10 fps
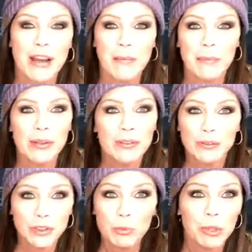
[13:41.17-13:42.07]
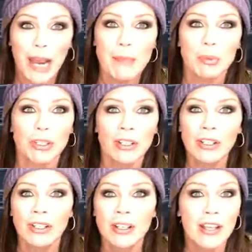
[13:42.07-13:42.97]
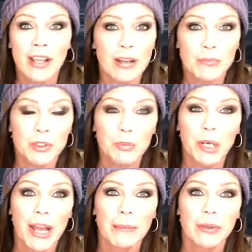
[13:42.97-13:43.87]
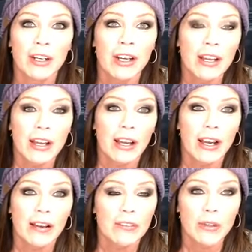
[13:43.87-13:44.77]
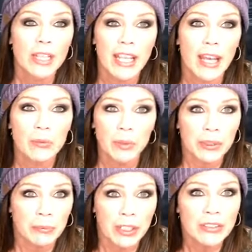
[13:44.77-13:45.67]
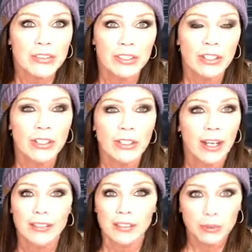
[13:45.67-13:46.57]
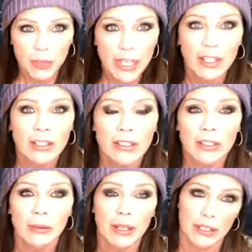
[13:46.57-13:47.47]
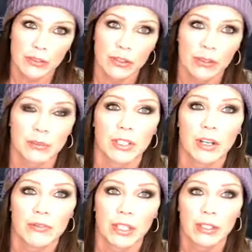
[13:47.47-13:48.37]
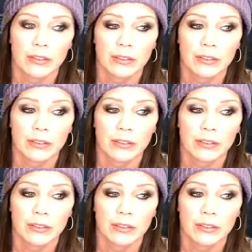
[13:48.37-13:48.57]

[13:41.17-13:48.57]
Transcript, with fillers: I'm super hyper. I'm super hyper. I've only had one Monster, I swear, and 2 cups of coffee.